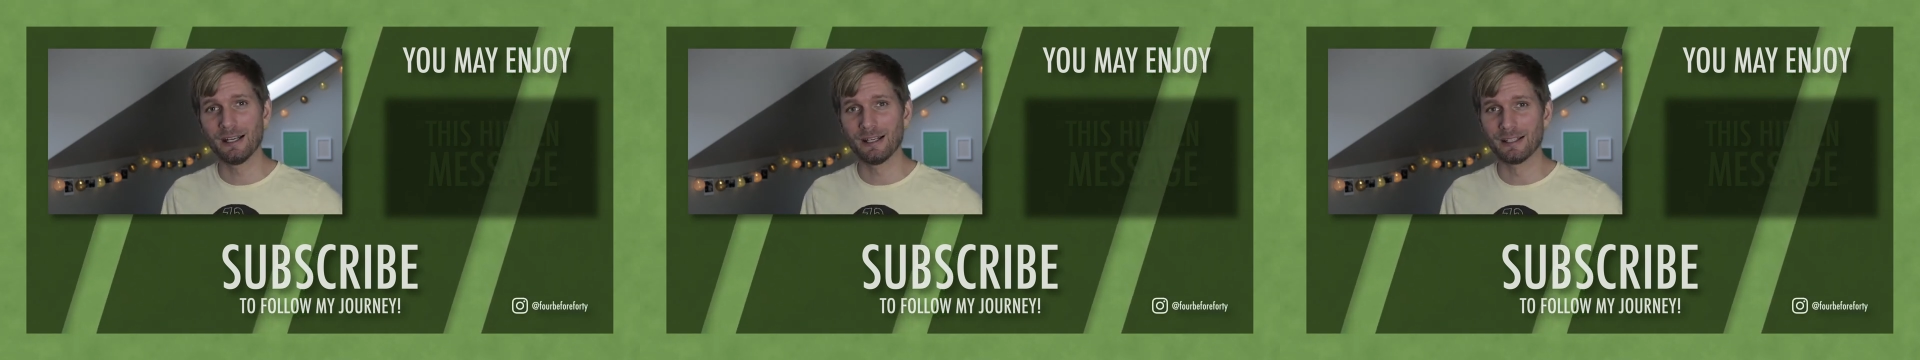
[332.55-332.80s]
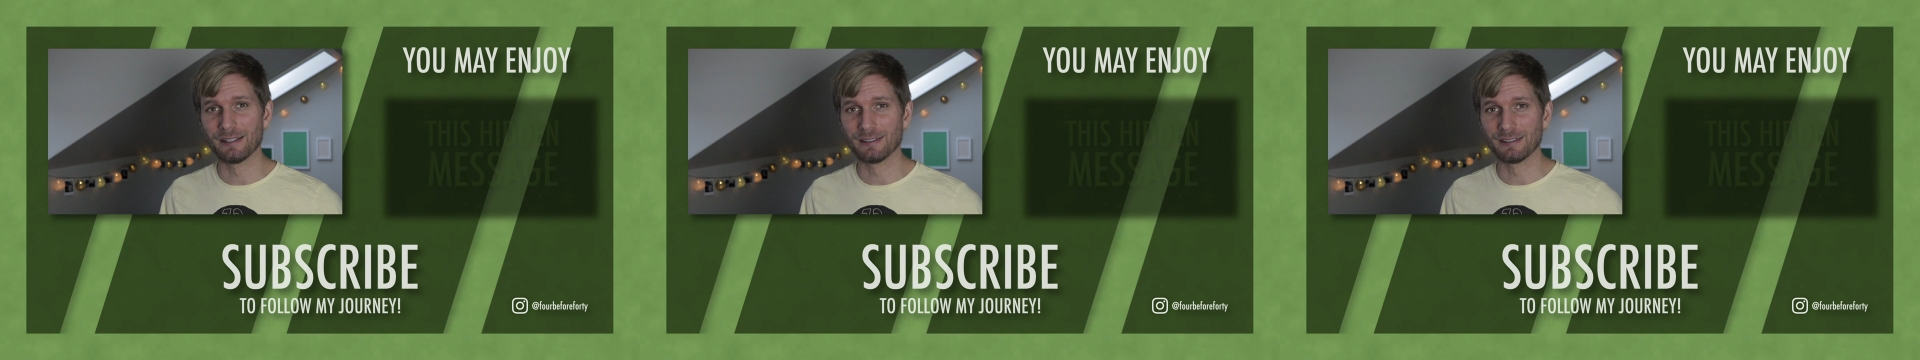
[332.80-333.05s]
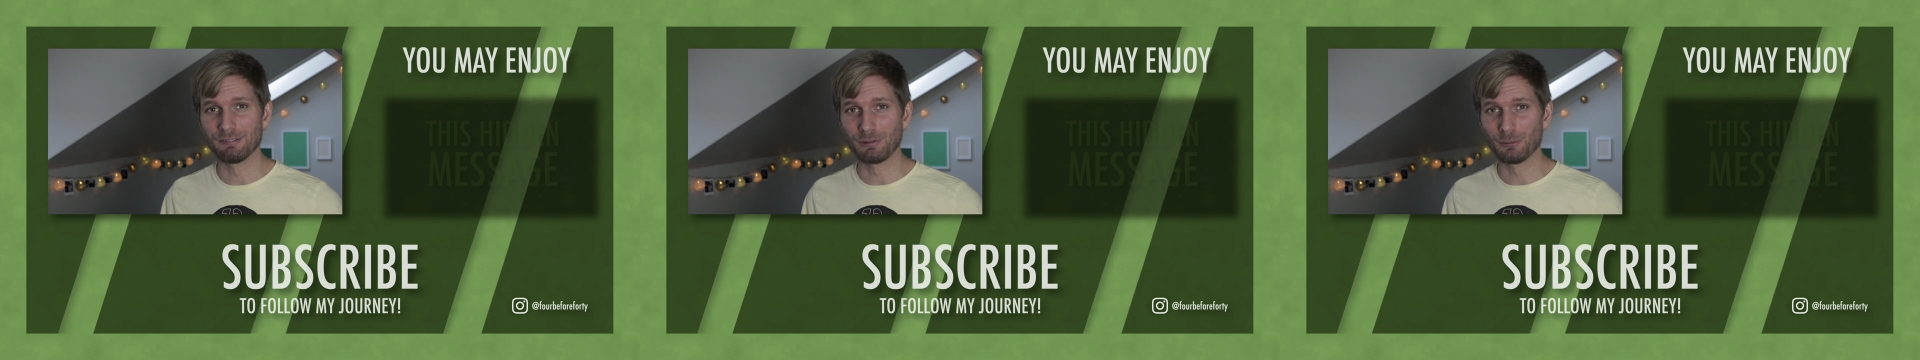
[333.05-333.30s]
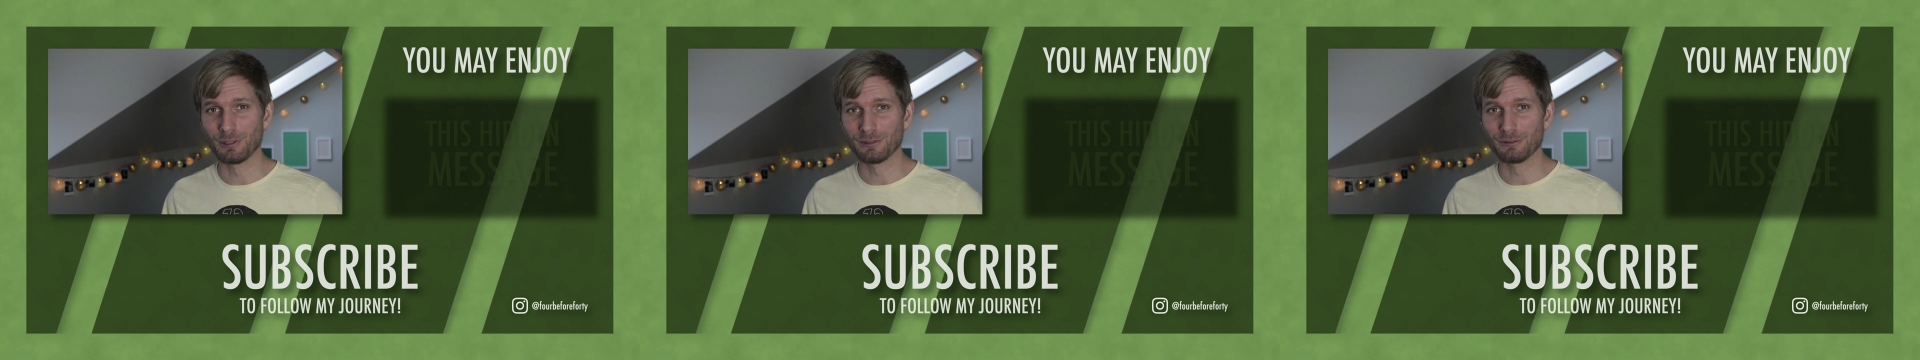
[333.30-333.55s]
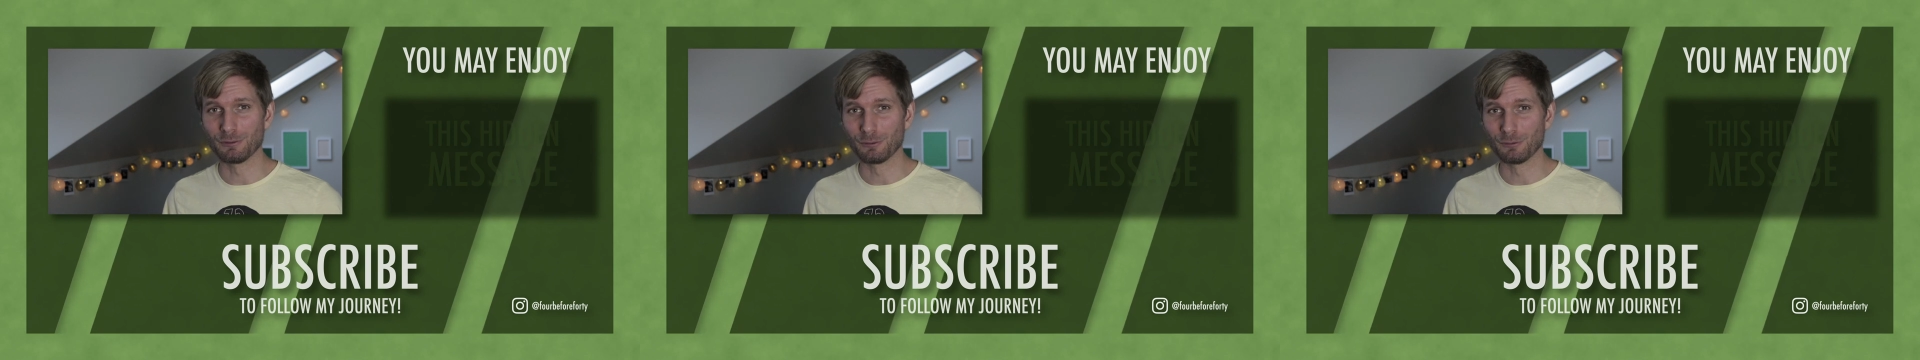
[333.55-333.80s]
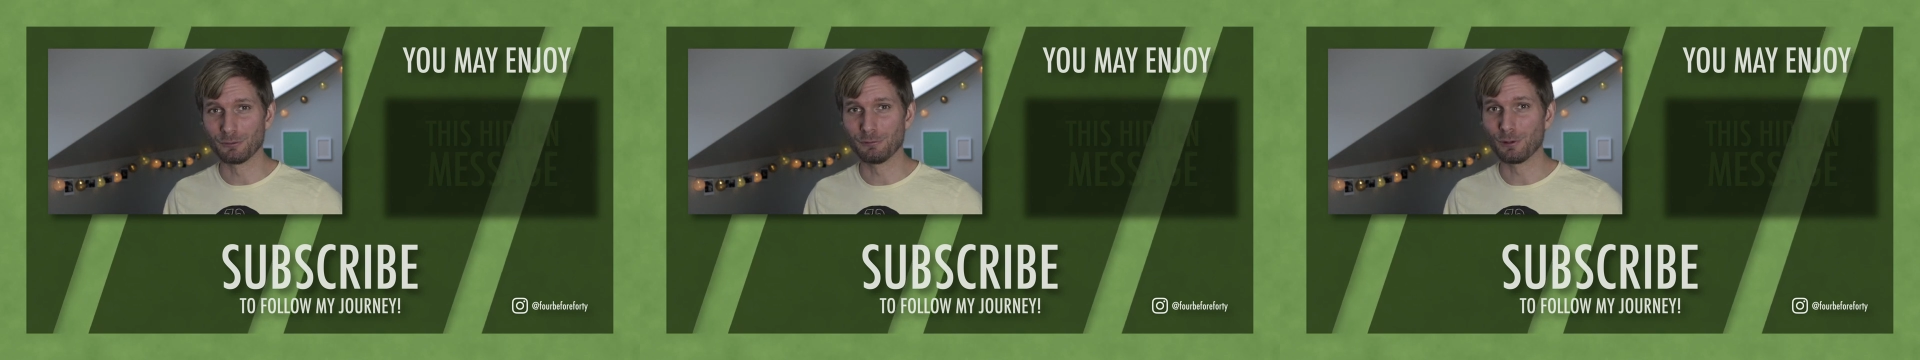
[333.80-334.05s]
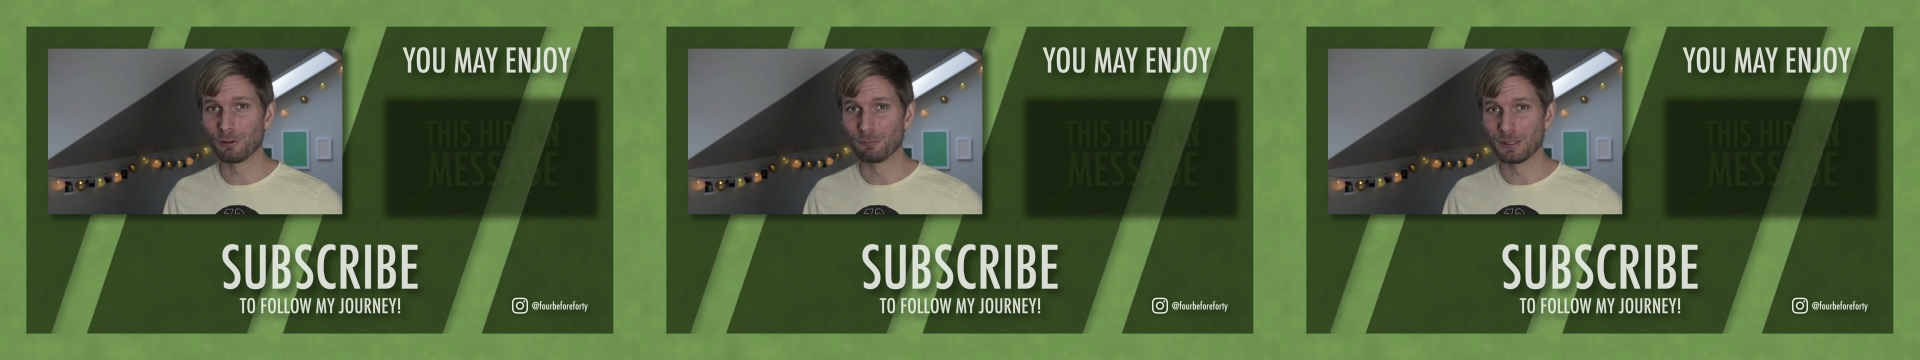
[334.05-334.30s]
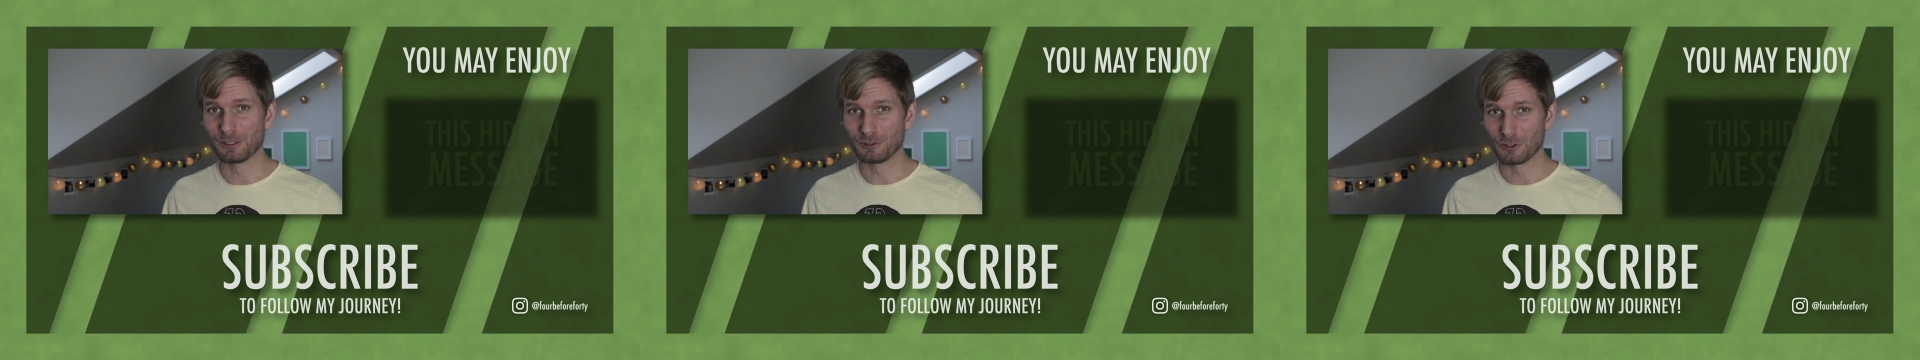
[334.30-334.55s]
And if you want to follow
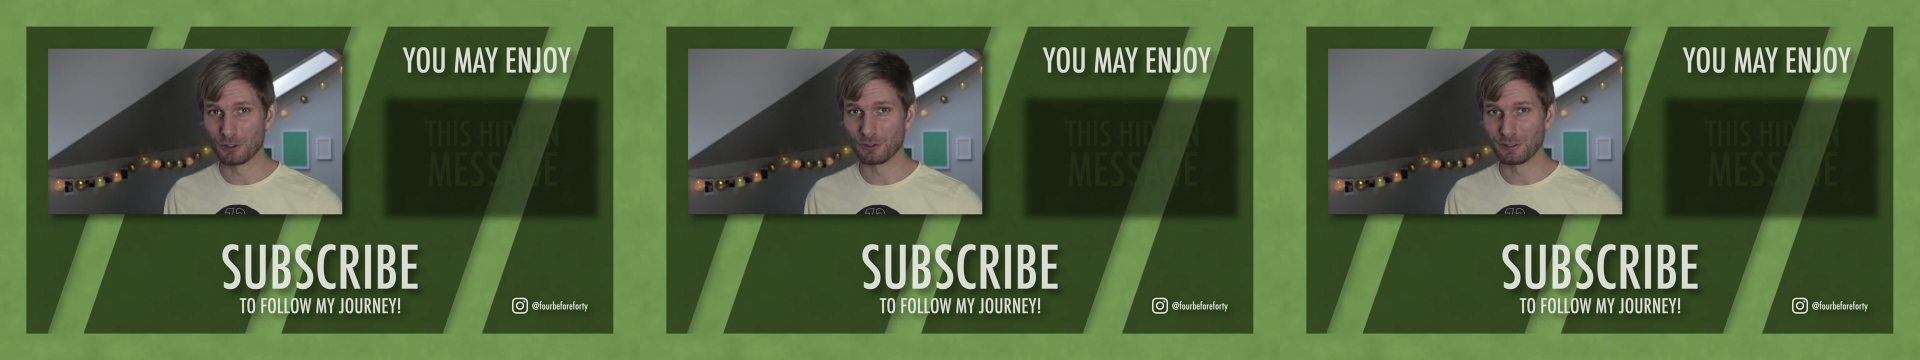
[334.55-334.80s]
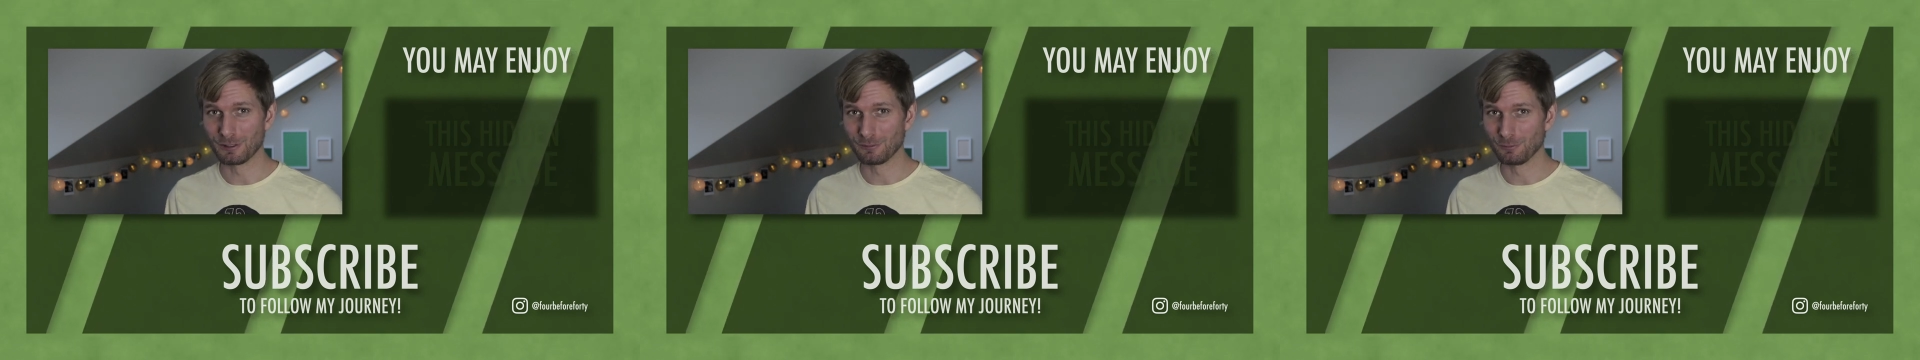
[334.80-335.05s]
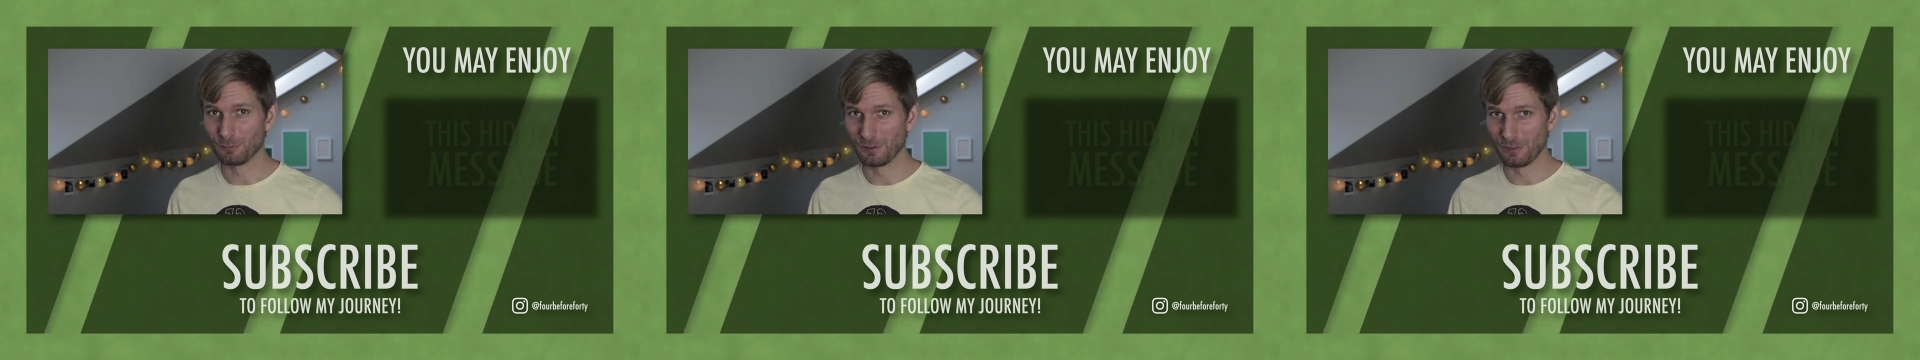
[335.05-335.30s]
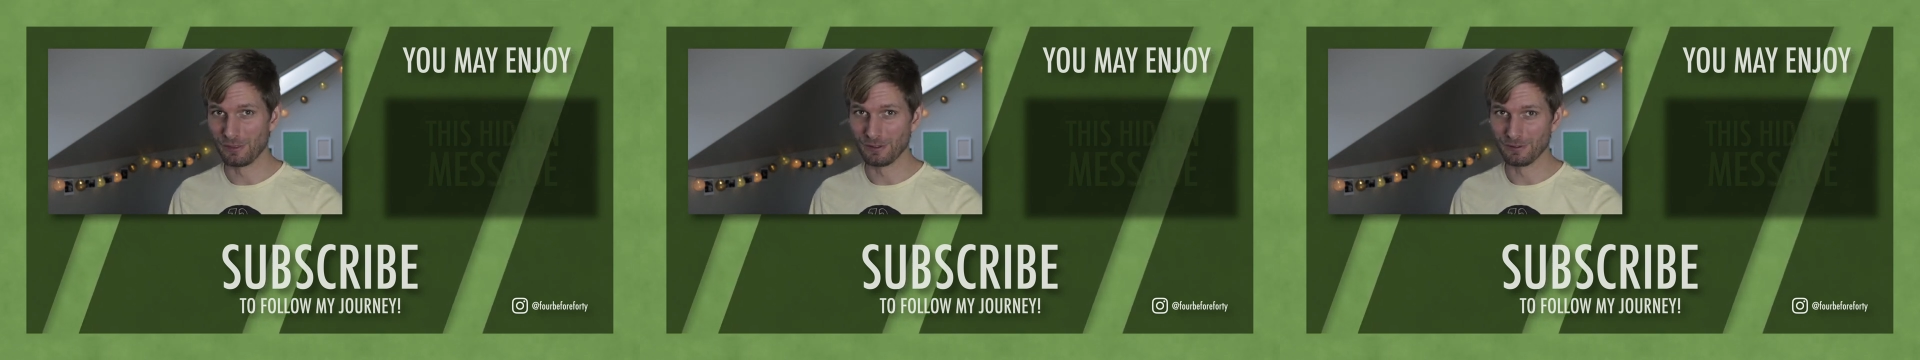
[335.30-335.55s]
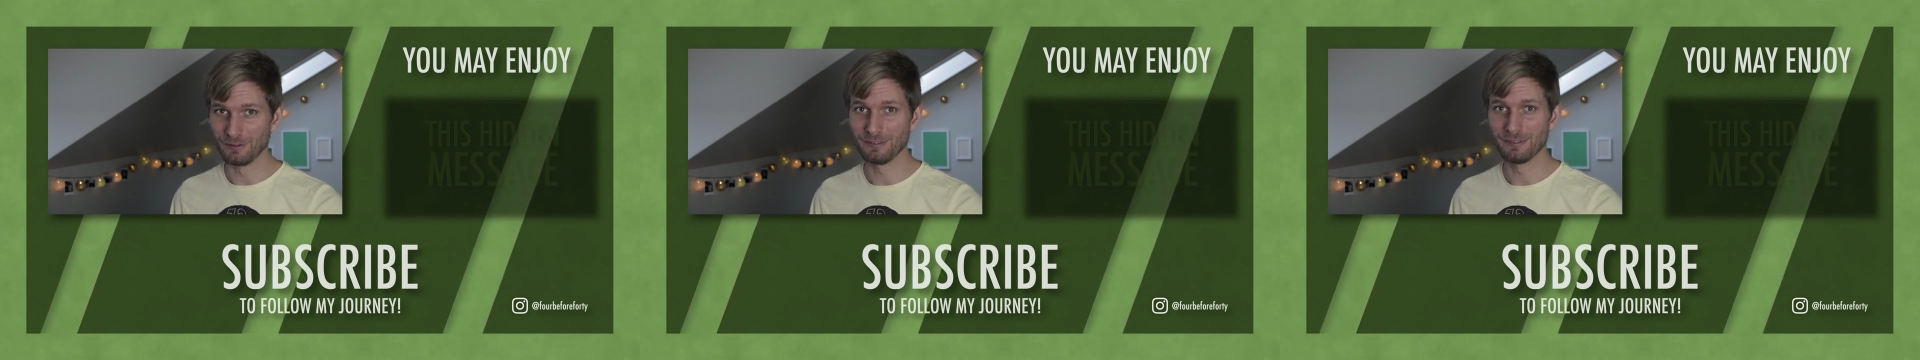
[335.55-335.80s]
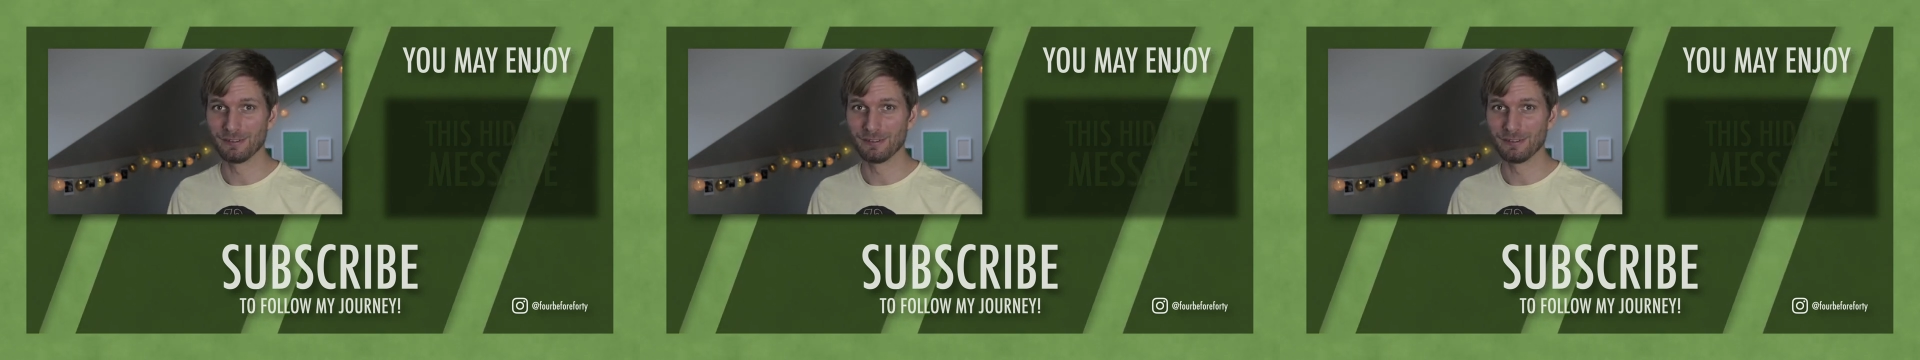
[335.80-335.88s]
my journey with the,